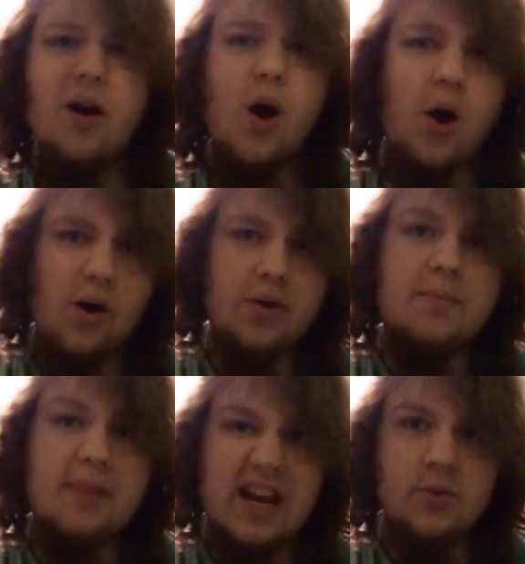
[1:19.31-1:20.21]
all the
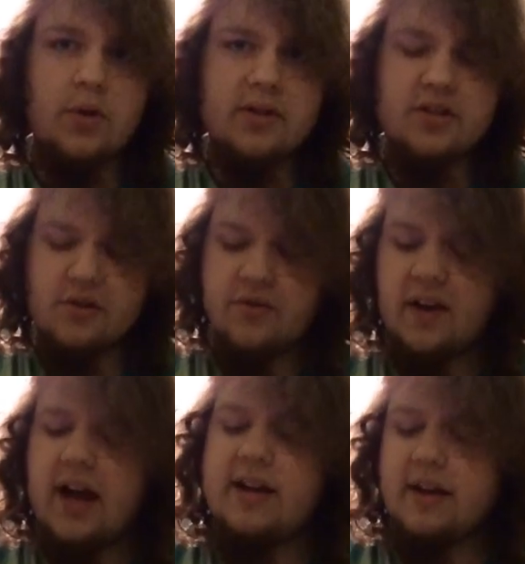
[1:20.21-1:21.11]
main ones that you'd
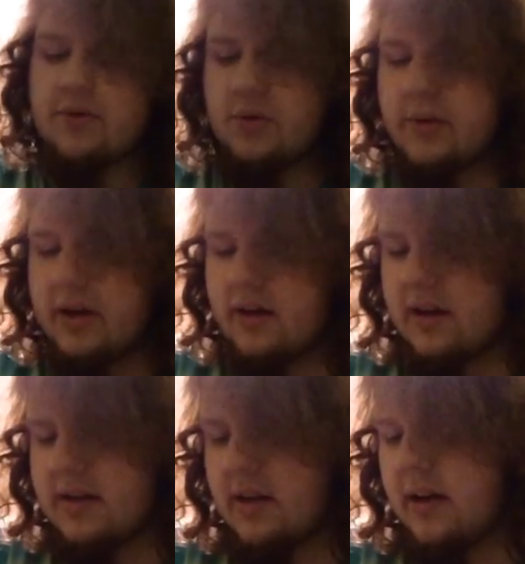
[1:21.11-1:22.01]
find everywhere,
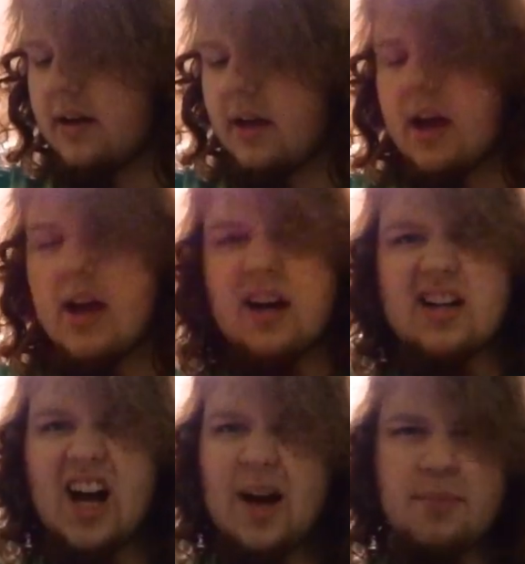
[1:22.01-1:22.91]
and then a
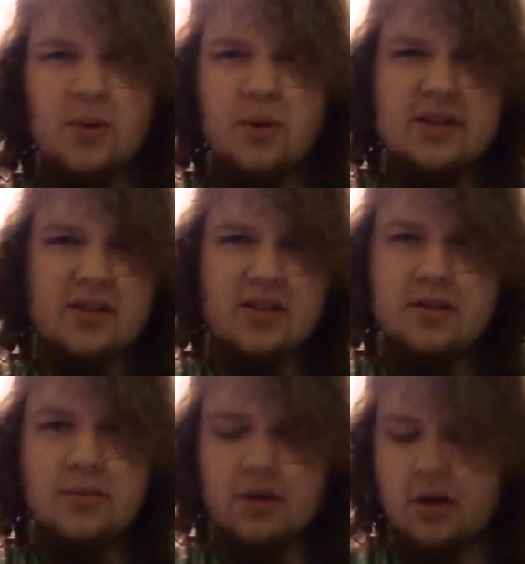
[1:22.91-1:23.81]
couple ones that are a little
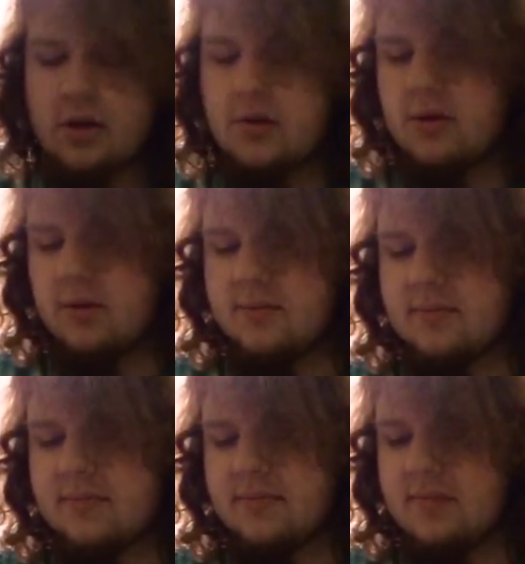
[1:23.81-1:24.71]
more local
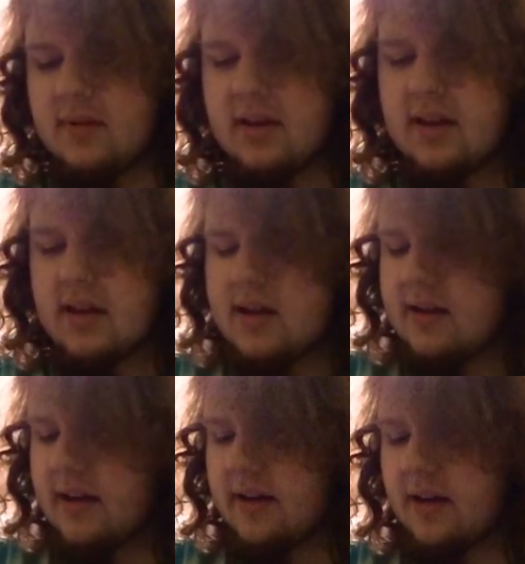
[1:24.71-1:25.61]

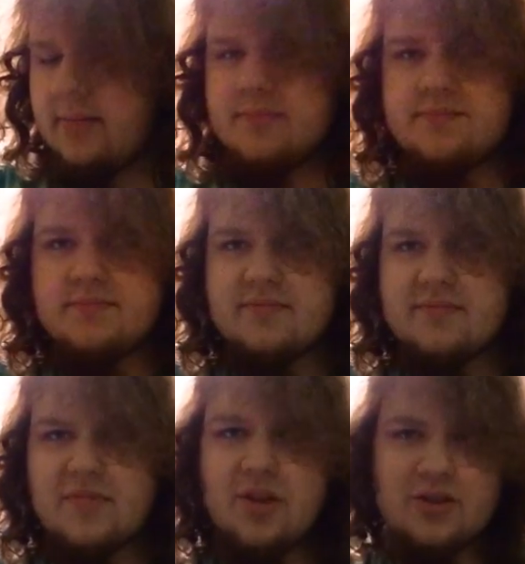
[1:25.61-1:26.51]
that
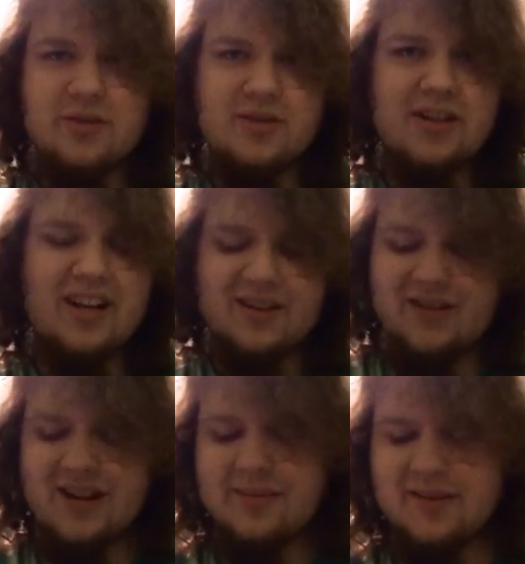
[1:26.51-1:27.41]
those ones are kind of
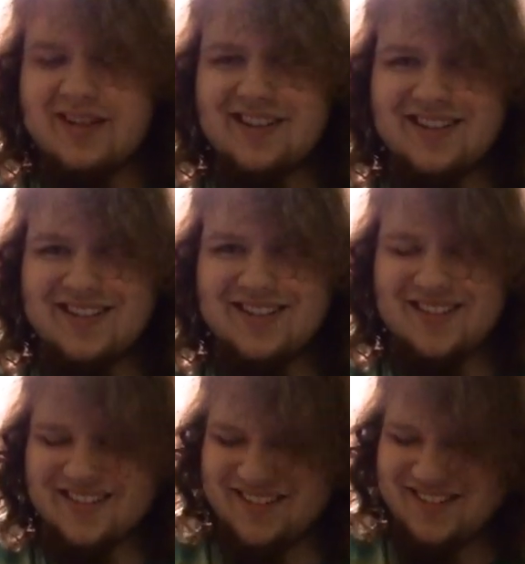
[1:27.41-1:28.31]
crappy.
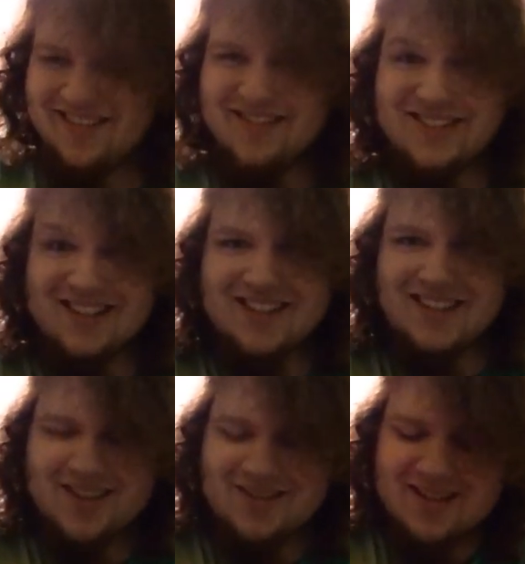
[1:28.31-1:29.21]
We'll get to
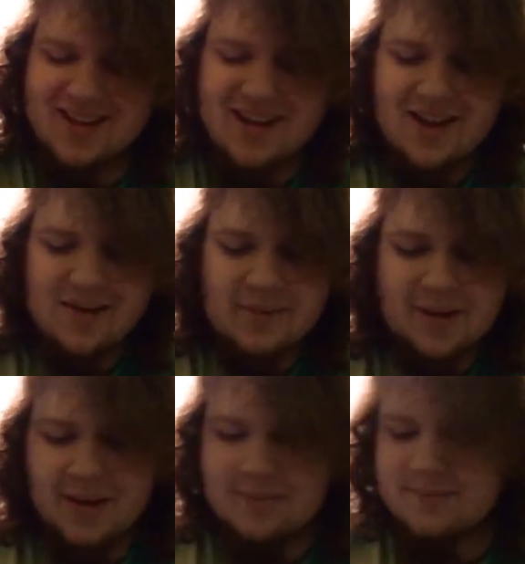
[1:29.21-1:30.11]
those. But
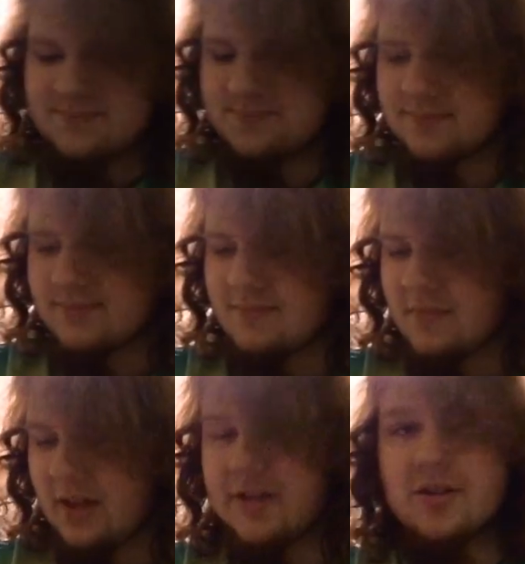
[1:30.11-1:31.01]

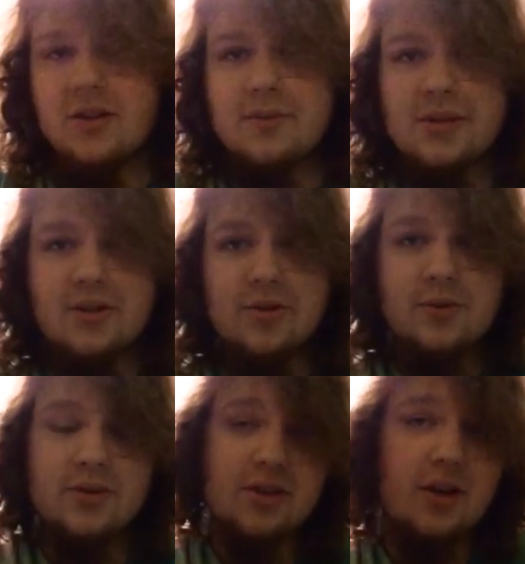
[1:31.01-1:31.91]
so I'm gonna do
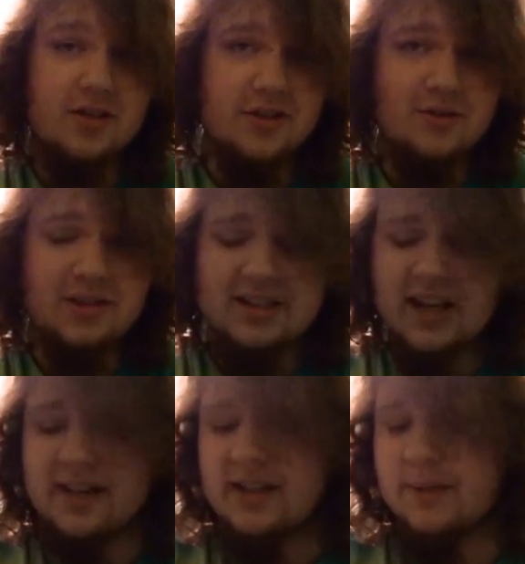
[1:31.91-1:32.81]
what's called a
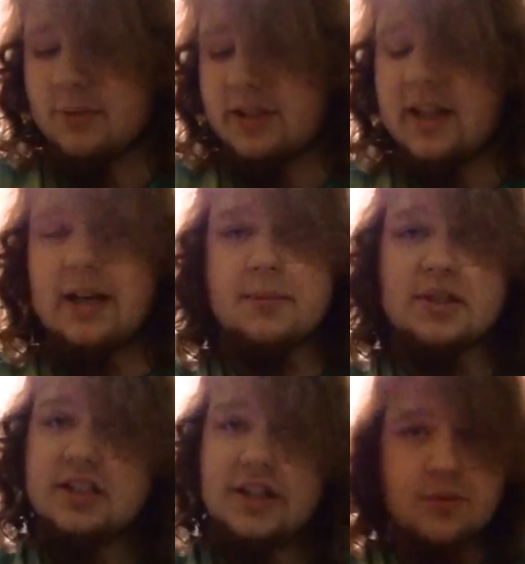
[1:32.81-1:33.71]
suicide dip, where you take a bunch
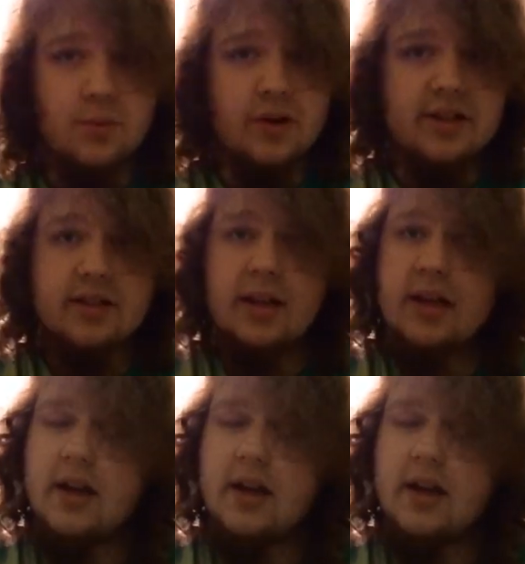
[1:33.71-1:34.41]
of different ones,